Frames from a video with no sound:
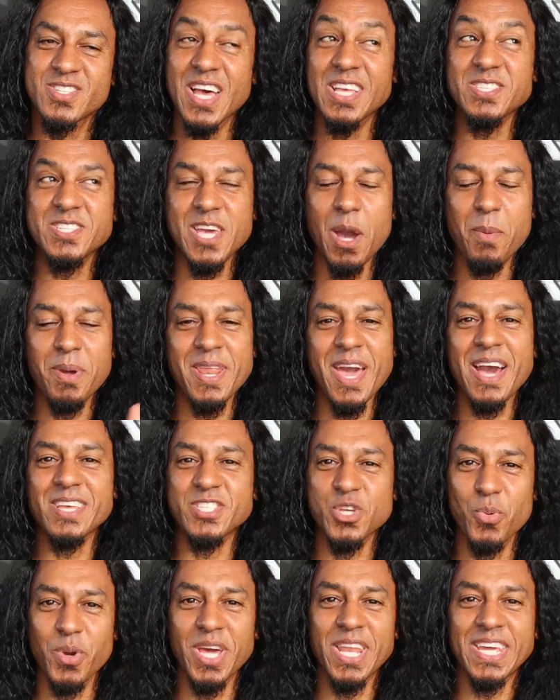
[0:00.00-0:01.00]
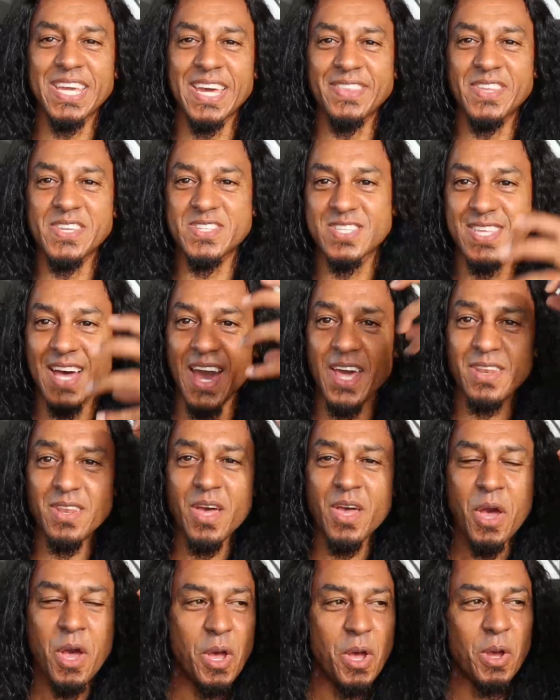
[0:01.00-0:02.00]
Sun's coming out, so we're going to get this done.
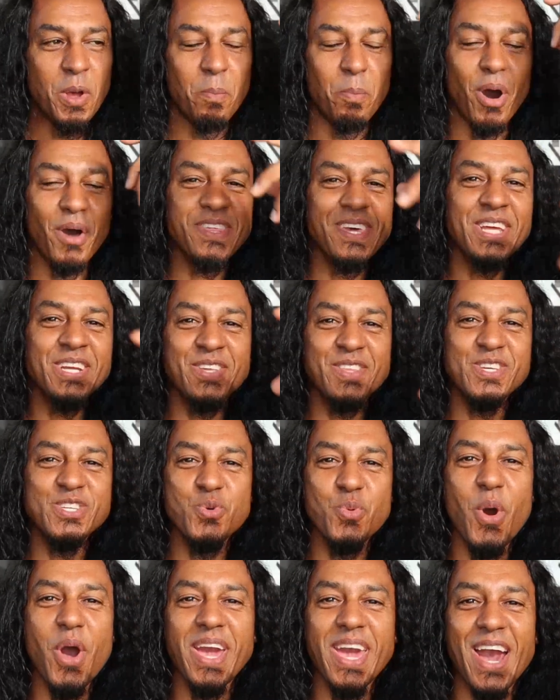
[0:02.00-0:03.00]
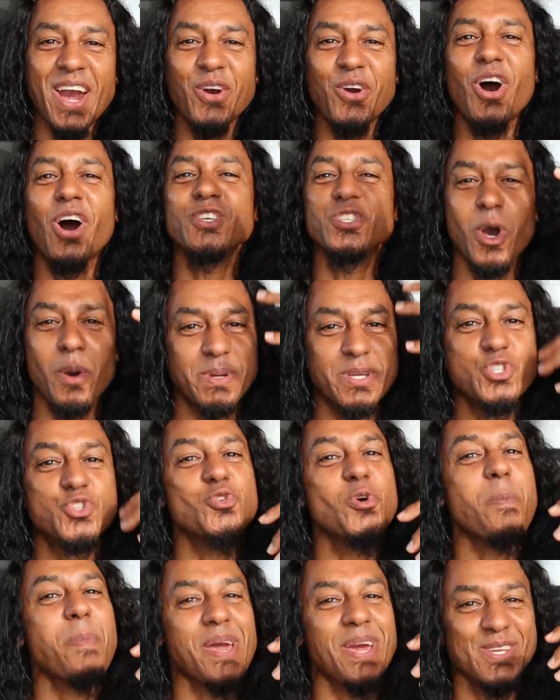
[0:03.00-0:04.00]
By the end of this workout, guys, I'll be
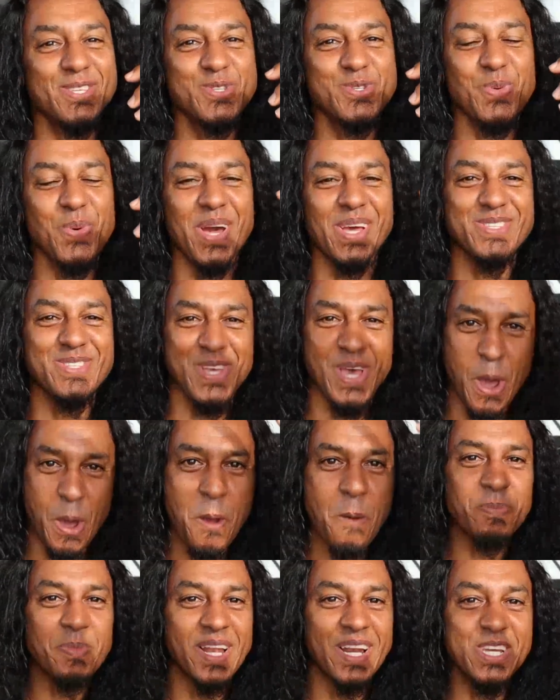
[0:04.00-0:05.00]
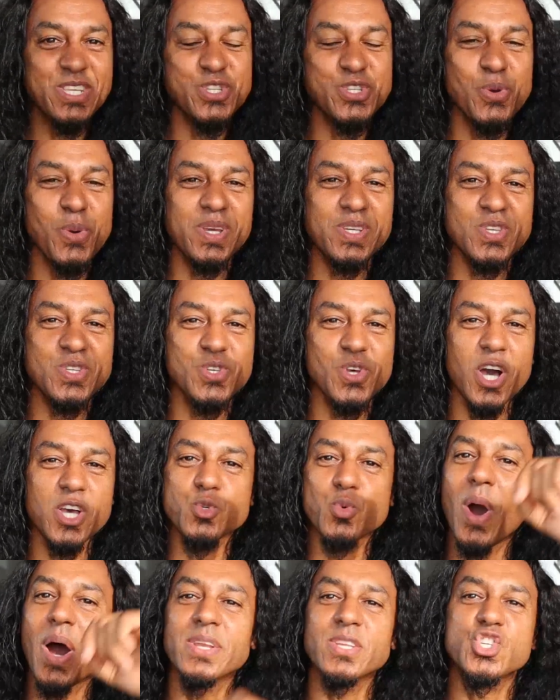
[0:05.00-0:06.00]
dripping in sweat. So let's do
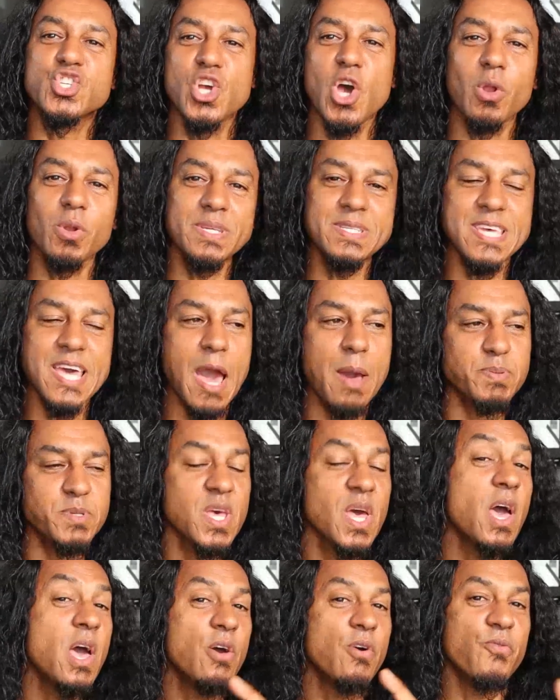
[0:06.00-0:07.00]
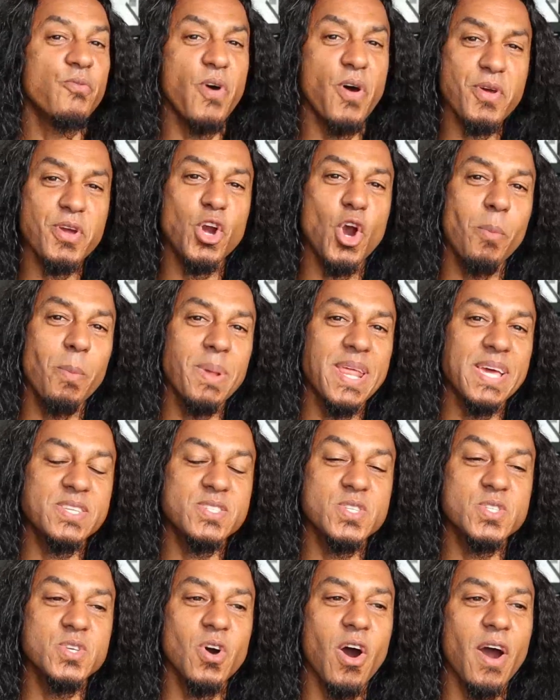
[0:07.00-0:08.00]
exercise one, shoulder taps. Very common
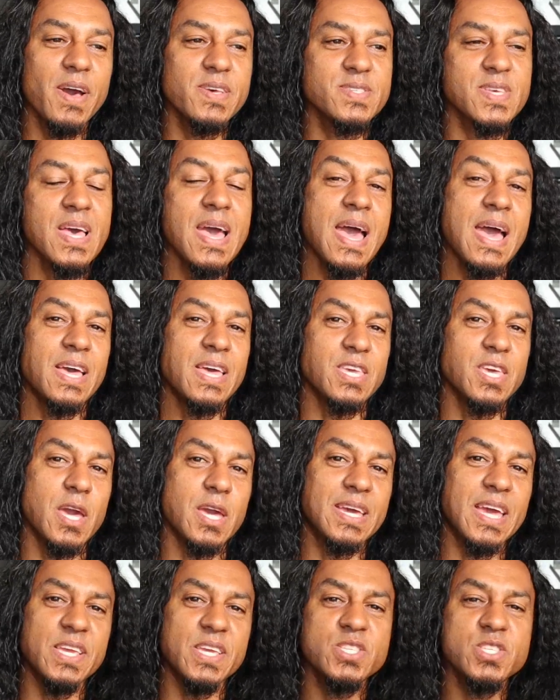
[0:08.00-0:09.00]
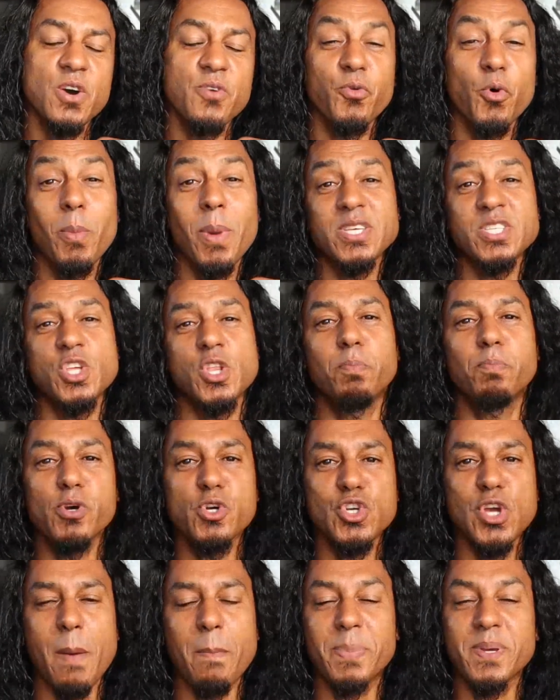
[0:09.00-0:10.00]
exercise. You get yourself almost in a
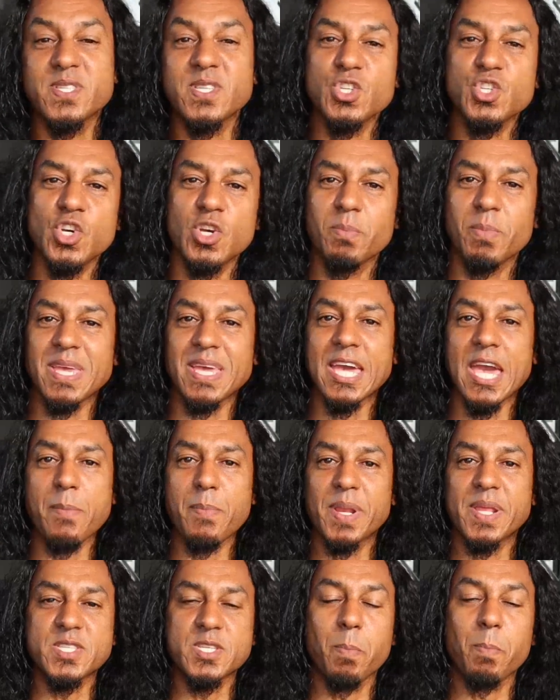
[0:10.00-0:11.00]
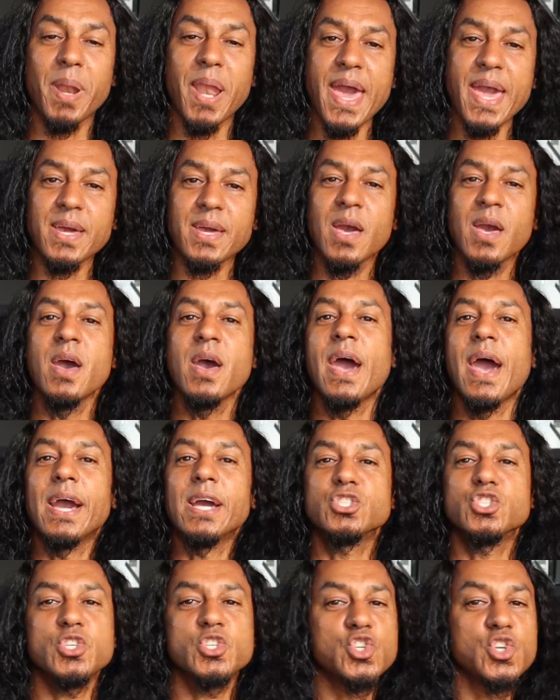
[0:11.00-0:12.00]
push-up position, but you keep it as a plank
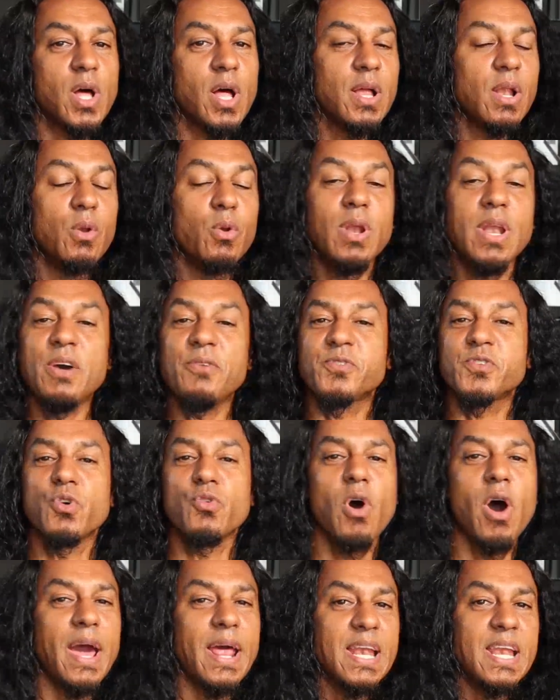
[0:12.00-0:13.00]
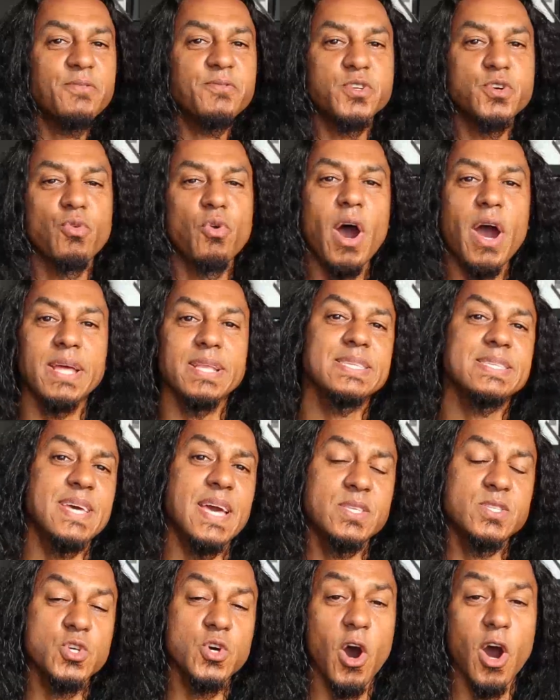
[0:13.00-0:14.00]
and just left to right, left to right,
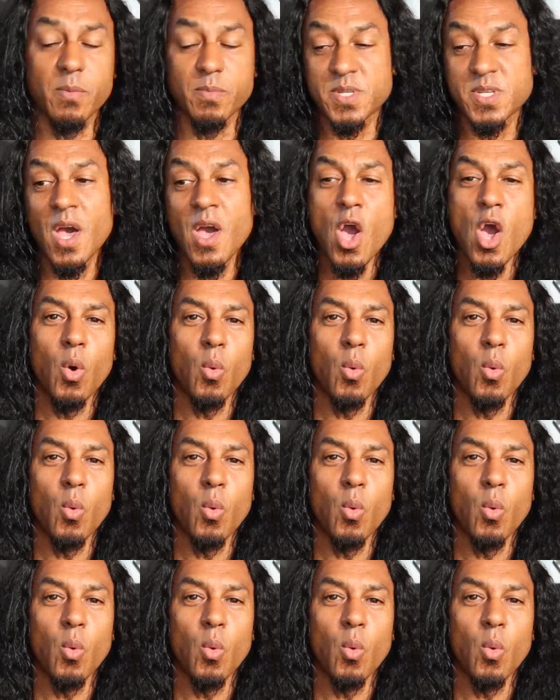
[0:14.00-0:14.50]
10 times.